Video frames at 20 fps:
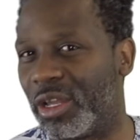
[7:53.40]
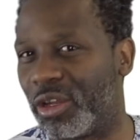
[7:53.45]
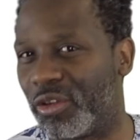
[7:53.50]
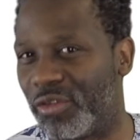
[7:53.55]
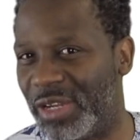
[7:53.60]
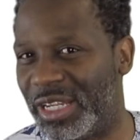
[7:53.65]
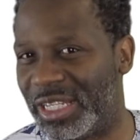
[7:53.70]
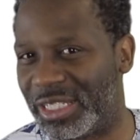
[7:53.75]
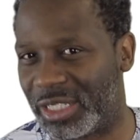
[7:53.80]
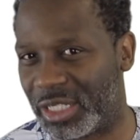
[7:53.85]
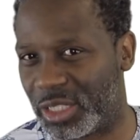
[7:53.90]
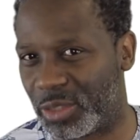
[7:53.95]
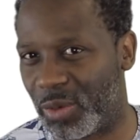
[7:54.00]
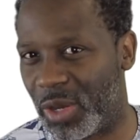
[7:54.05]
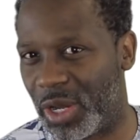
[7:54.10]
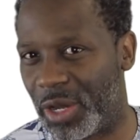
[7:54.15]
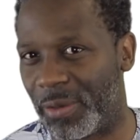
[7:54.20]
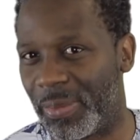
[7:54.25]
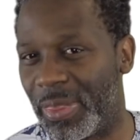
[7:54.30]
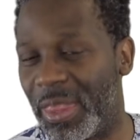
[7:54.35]
increased as
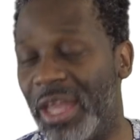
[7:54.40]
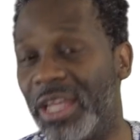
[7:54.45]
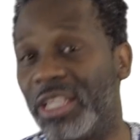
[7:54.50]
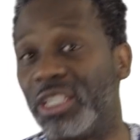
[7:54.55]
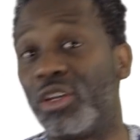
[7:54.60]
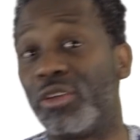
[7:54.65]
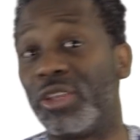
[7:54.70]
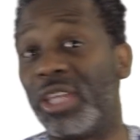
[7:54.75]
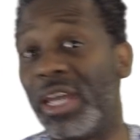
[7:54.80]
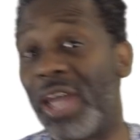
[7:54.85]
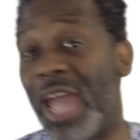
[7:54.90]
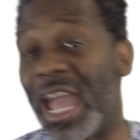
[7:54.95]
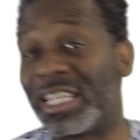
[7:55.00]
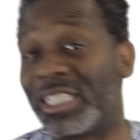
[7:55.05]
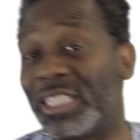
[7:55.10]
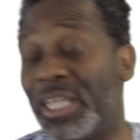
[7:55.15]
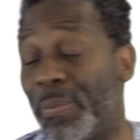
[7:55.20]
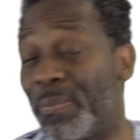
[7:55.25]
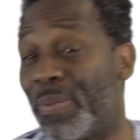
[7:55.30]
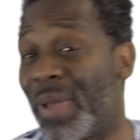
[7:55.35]
well. So they're
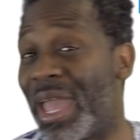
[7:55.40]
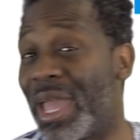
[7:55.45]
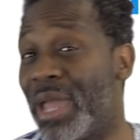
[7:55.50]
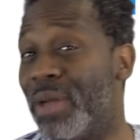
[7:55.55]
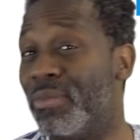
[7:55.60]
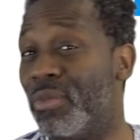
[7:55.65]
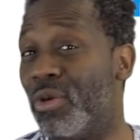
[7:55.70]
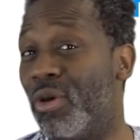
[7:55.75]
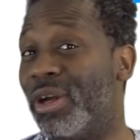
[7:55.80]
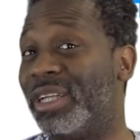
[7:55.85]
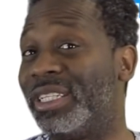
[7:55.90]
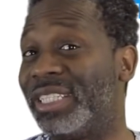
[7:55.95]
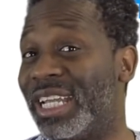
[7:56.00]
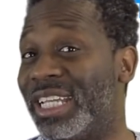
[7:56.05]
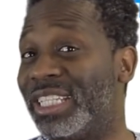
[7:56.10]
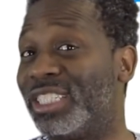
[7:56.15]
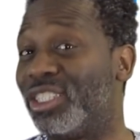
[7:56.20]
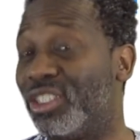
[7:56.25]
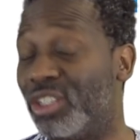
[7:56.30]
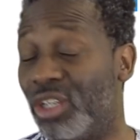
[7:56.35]
actually paying more
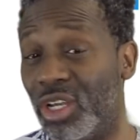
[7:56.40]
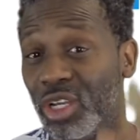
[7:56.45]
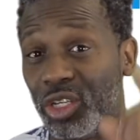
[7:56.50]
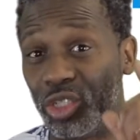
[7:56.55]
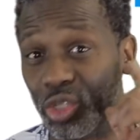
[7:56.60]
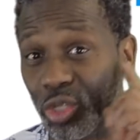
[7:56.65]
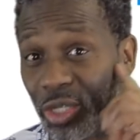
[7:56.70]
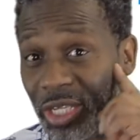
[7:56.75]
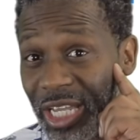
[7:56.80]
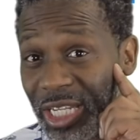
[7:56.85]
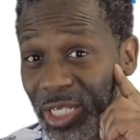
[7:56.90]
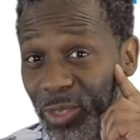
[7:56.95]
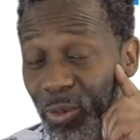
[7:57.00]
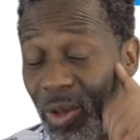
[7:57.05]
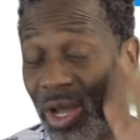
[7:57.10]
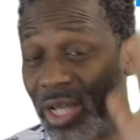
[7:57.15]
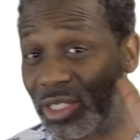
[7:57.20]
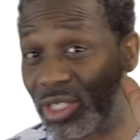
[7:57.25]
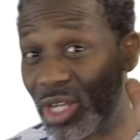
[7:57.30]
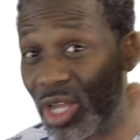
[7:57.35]
attention to, guess
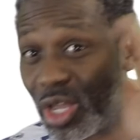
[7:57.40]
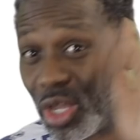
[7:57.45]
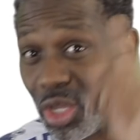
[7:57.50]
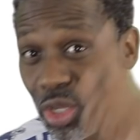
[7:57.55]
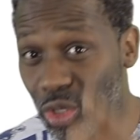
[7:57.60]
what?